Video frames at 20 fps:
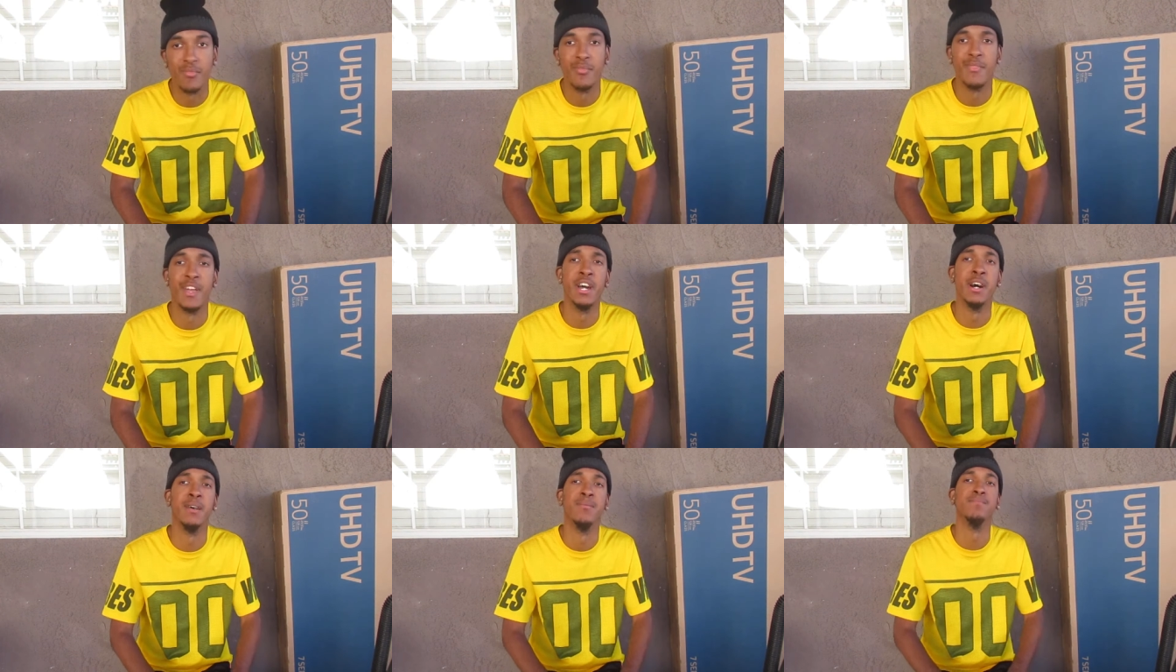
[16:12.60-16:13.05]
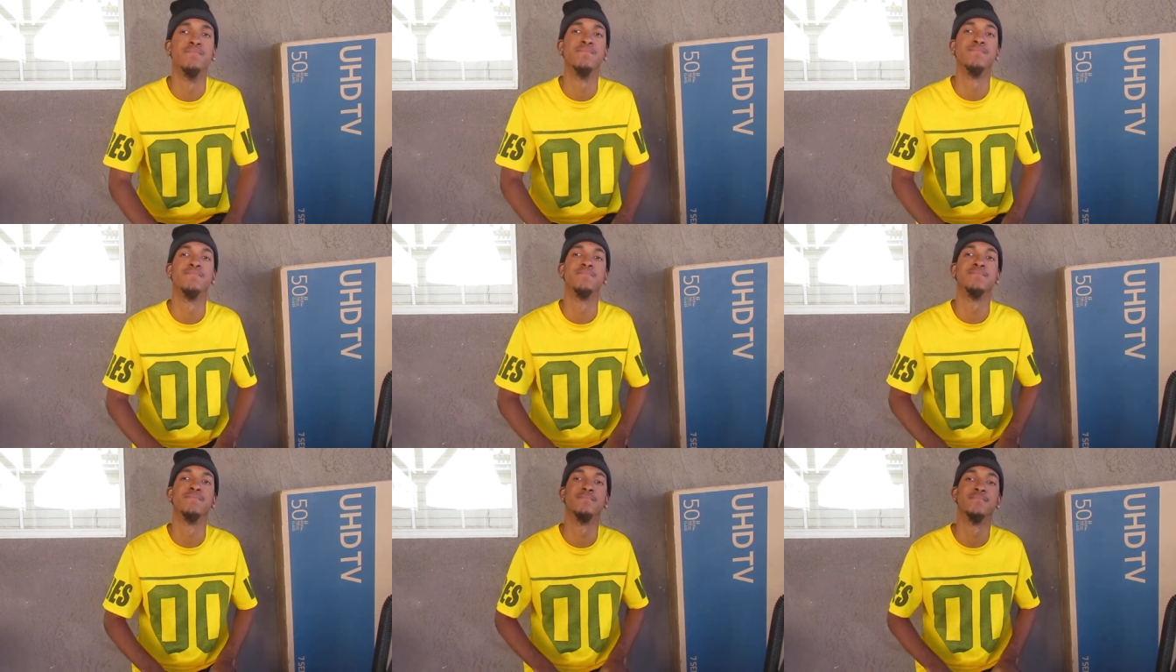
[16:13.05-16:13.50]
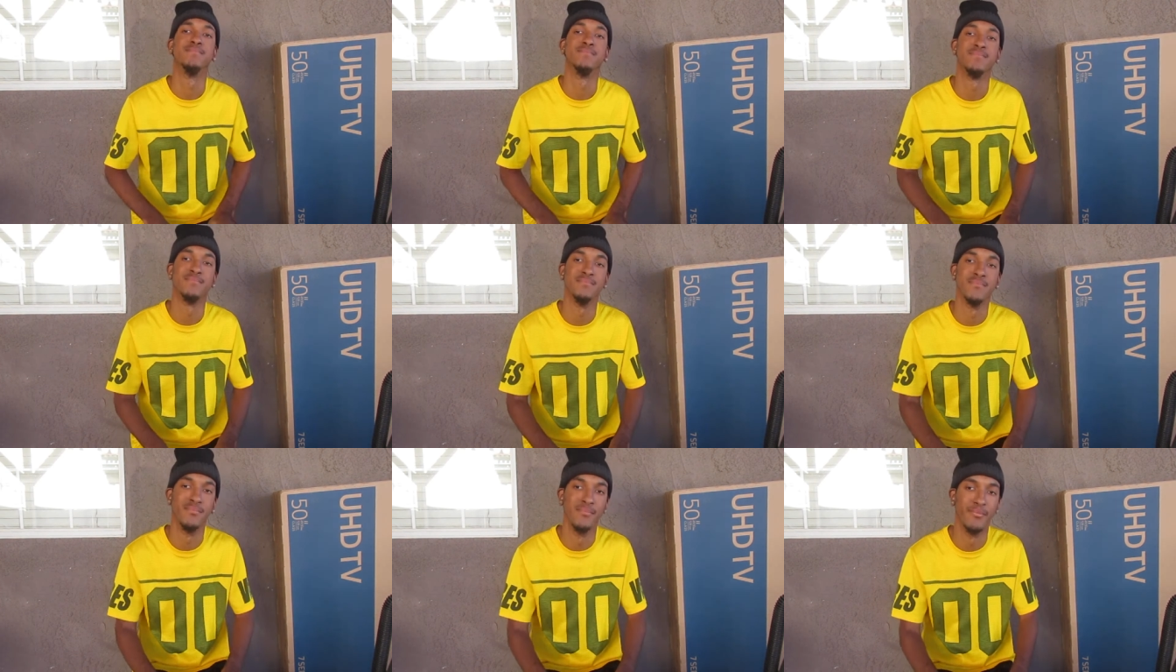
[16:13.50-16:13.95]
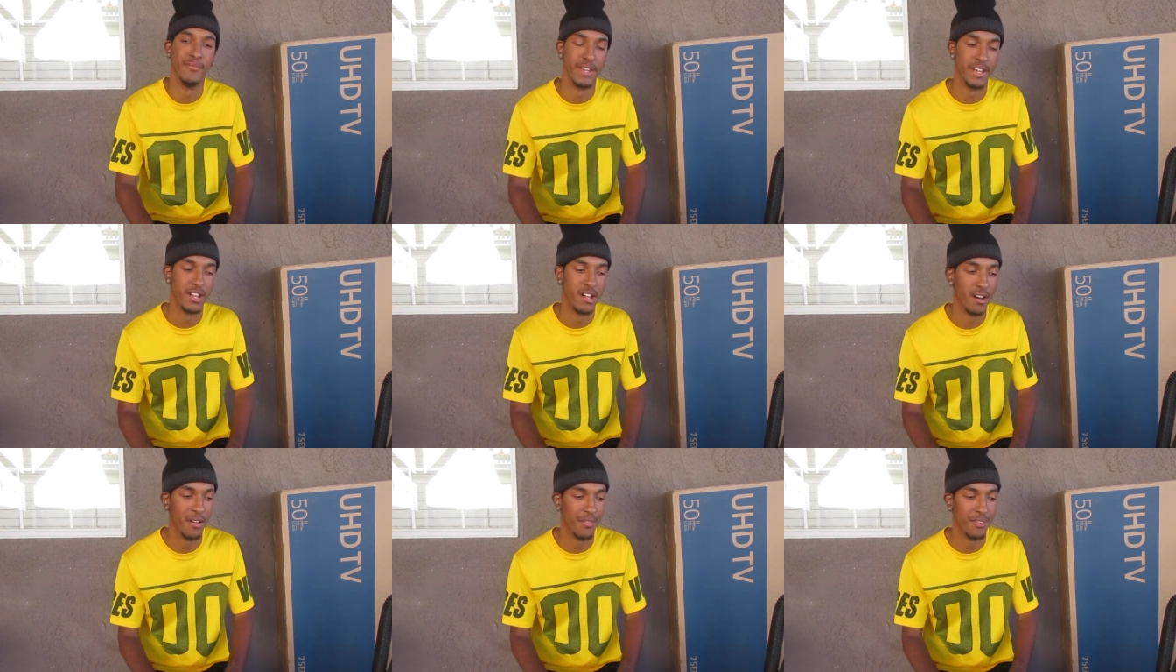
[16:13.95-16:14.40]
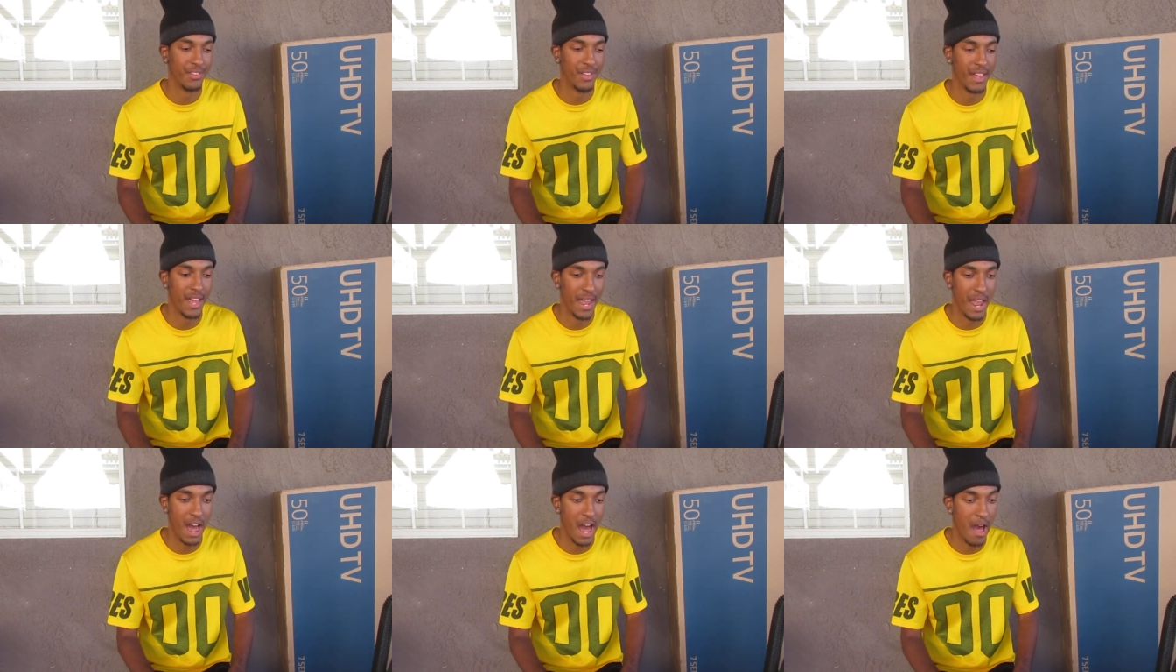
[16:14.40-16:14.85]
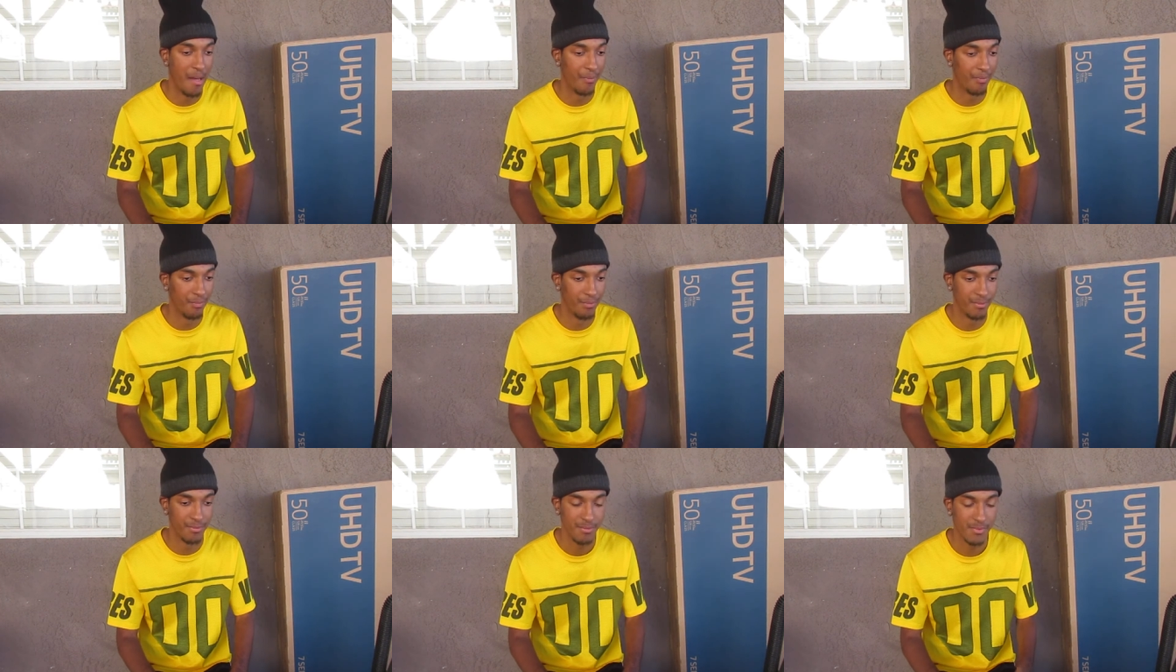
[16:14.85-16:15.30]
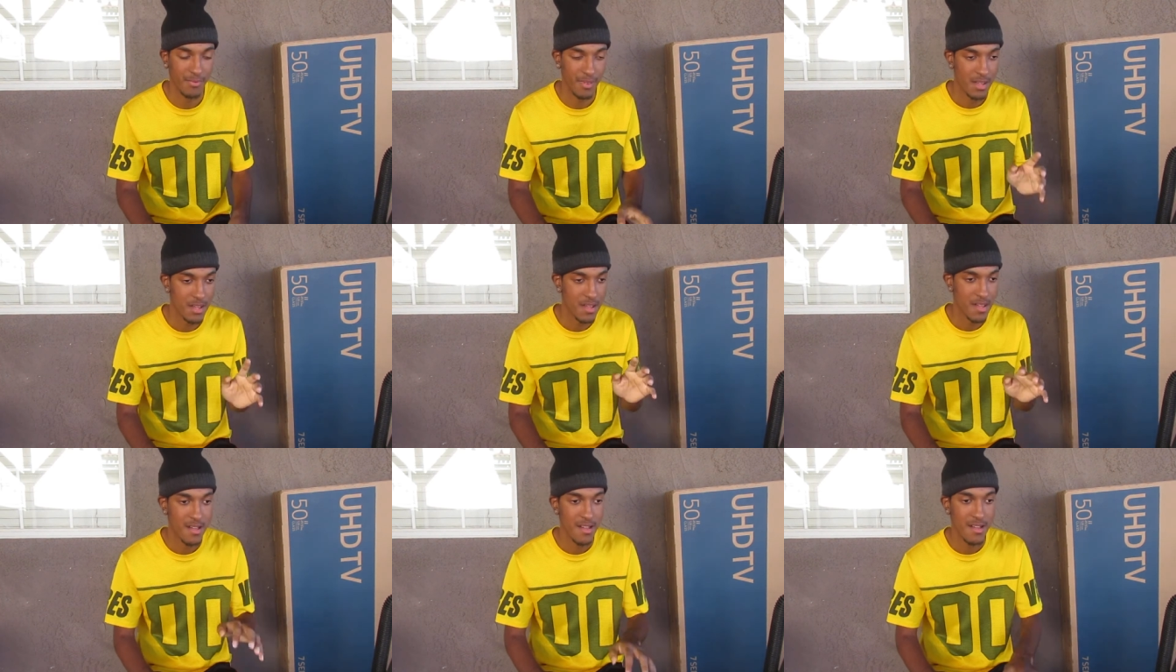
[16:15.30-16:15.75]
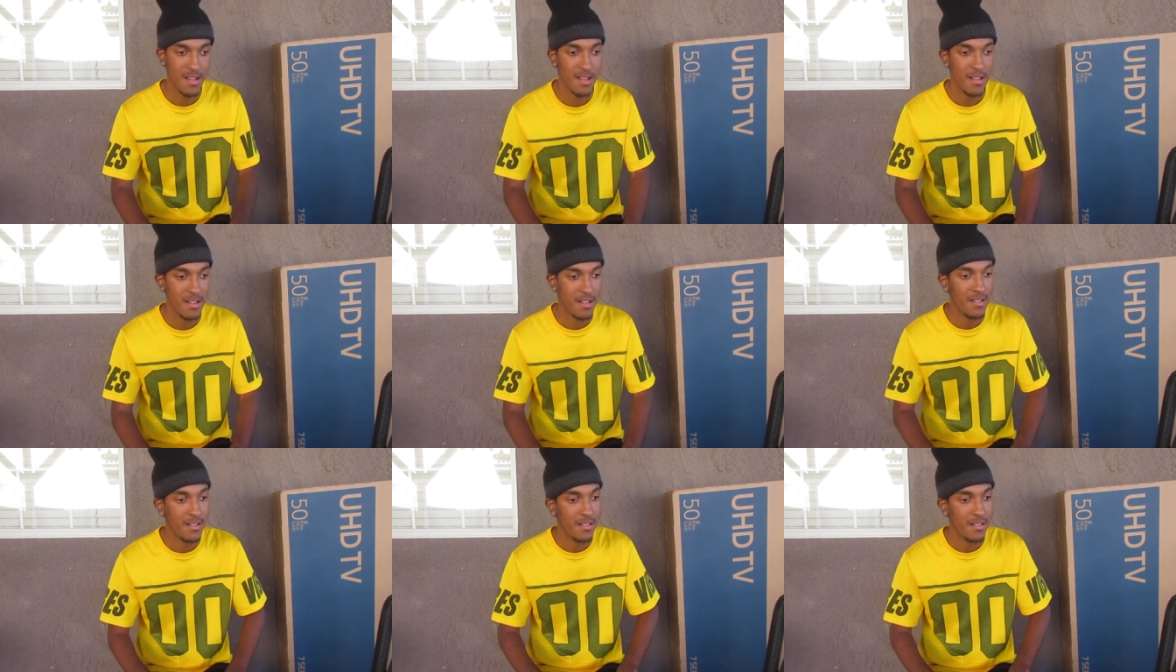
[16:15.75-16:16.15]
yeah, you know what I'm saying?